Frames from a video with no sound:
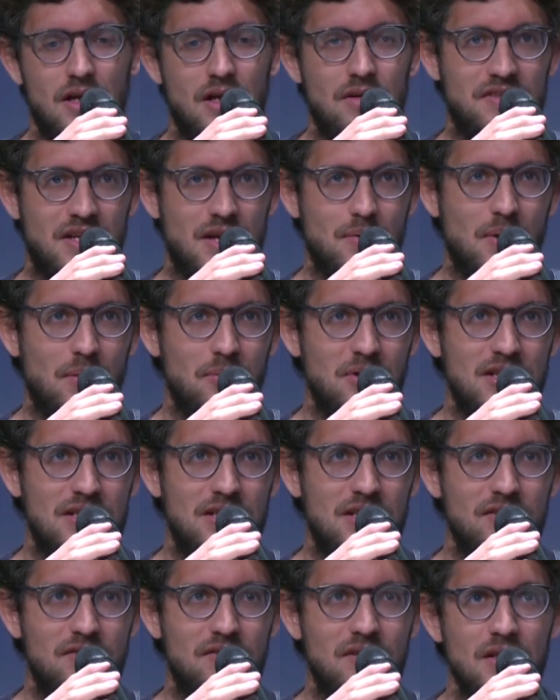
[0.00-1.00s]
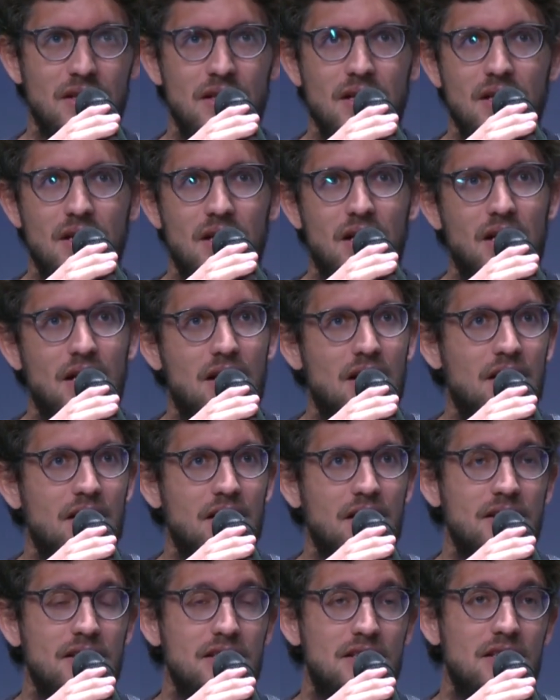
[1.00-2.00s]
of capabilities.
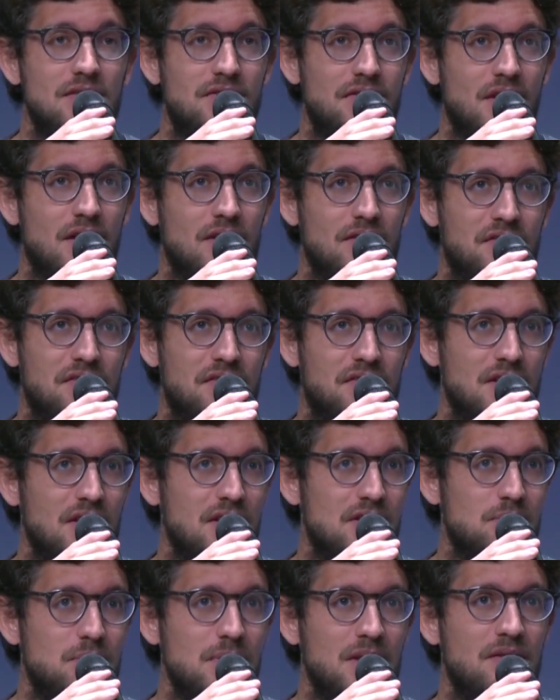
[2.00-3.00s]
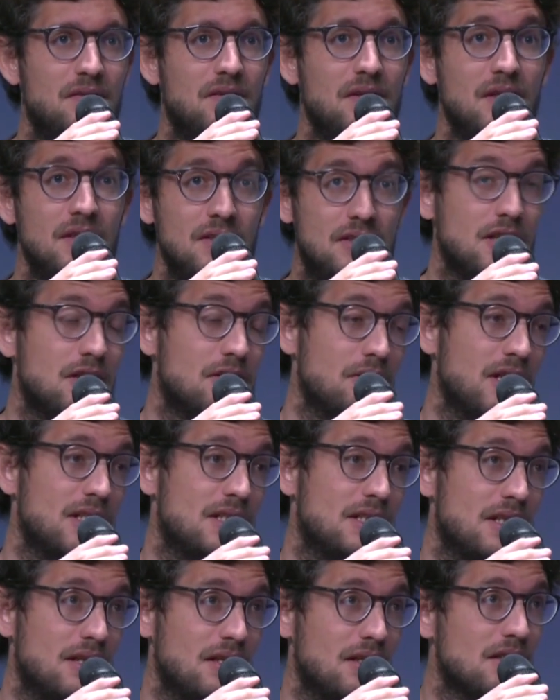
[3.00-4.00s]
In defense, it means
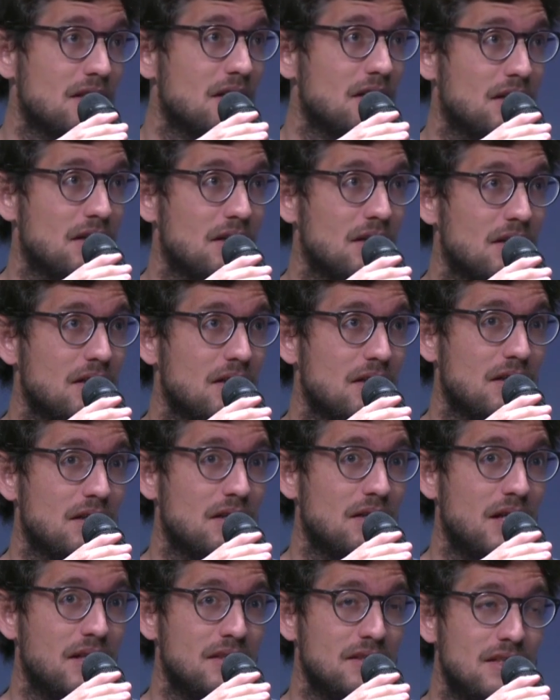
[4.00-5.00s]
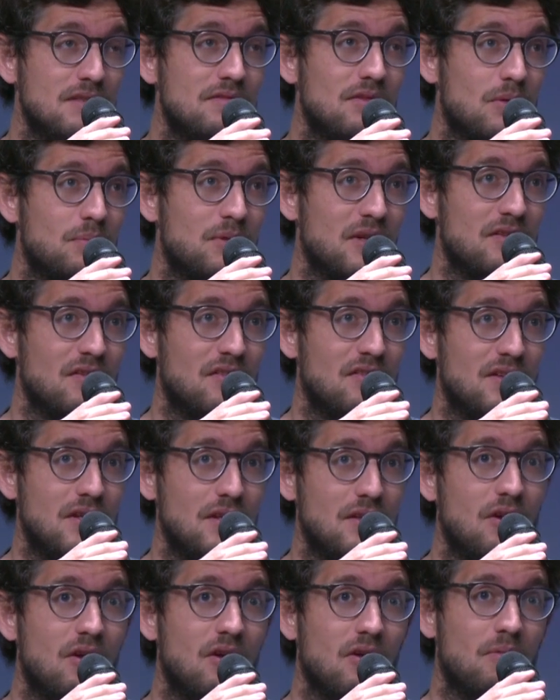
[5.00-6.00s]
integrating and developing this
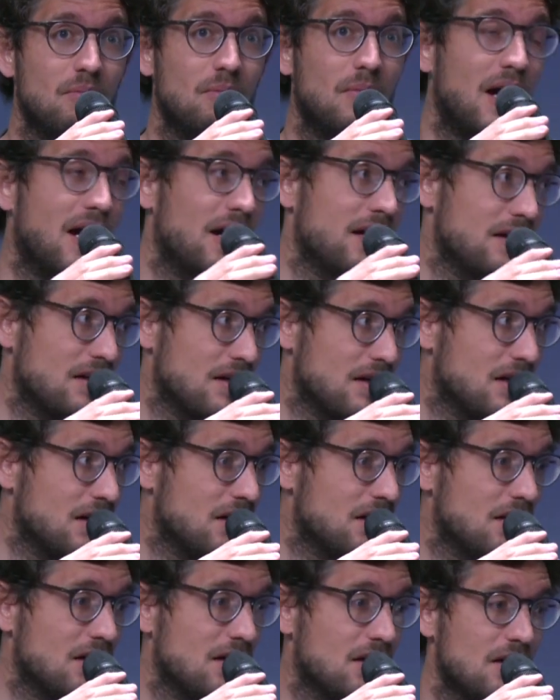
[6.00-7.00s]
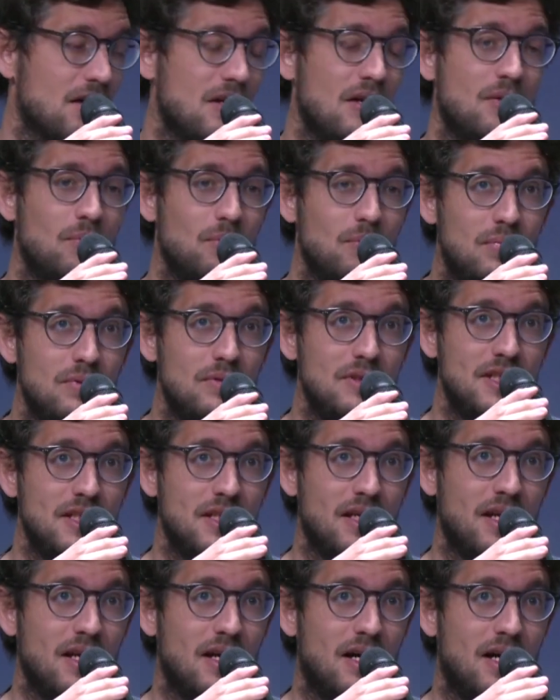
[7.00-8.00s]
leader by
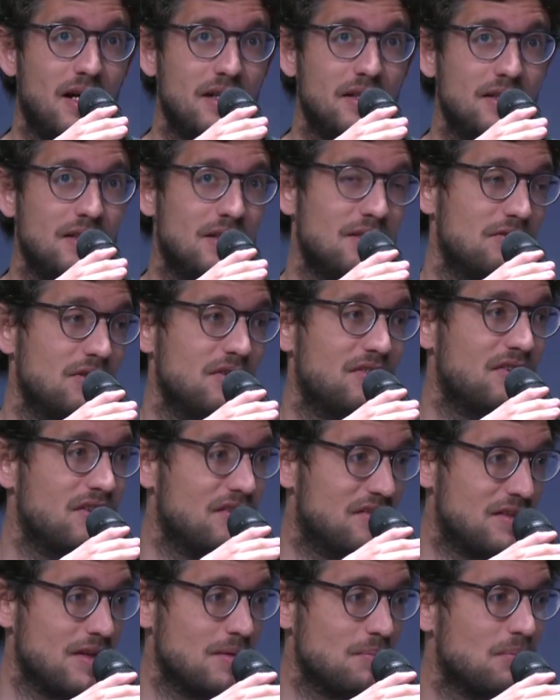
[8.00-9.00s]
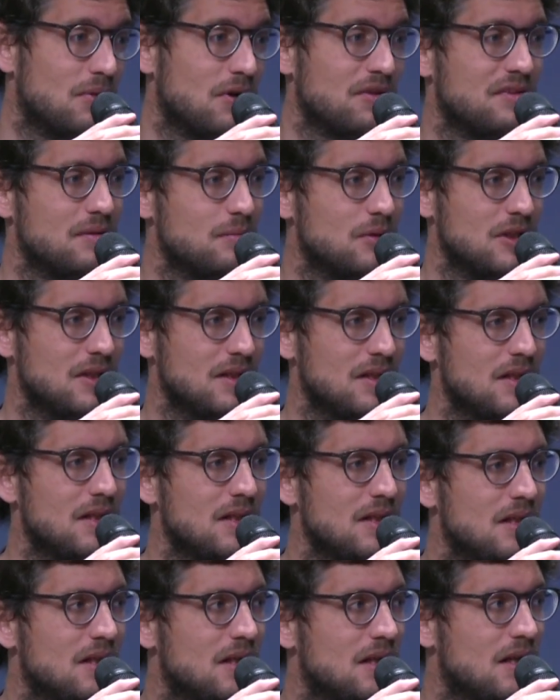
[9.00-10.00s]
building AI in every system possible.
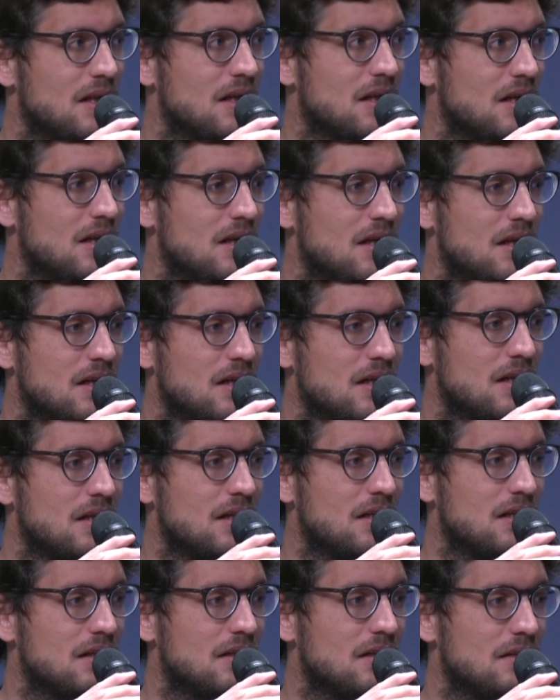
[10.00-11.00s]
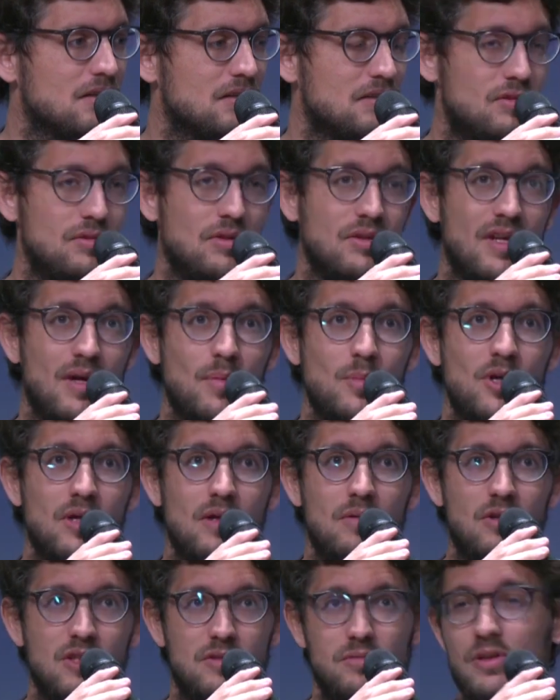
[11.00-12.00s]
To
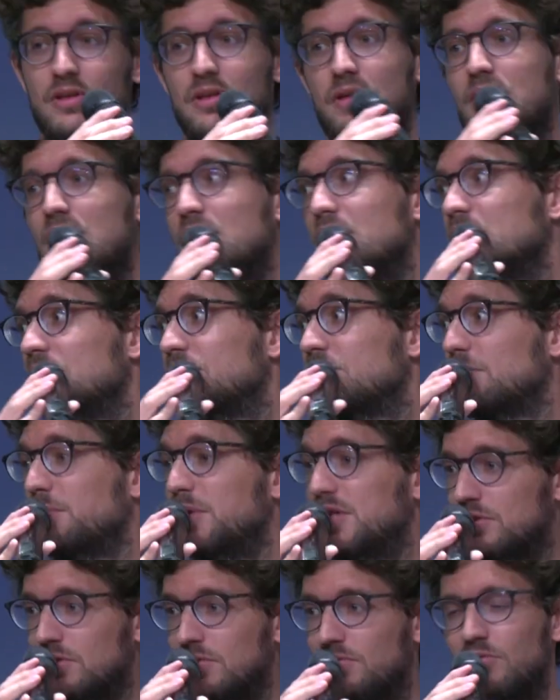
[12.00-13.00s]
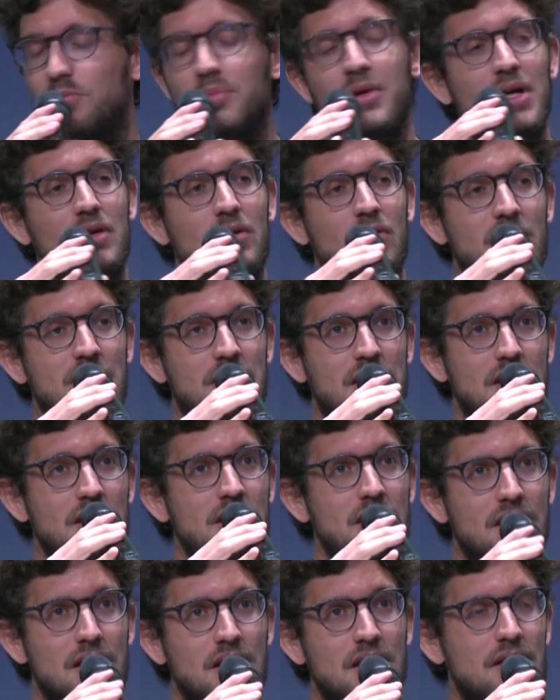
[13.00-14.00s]
enable what we call information
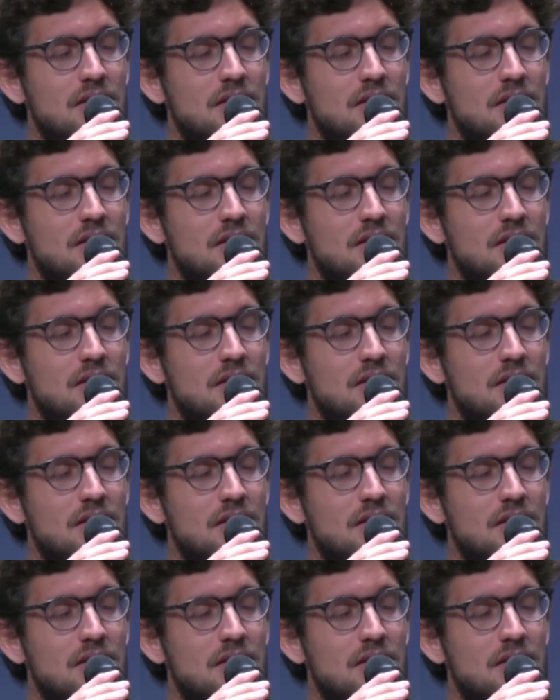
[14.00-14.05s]
superiority,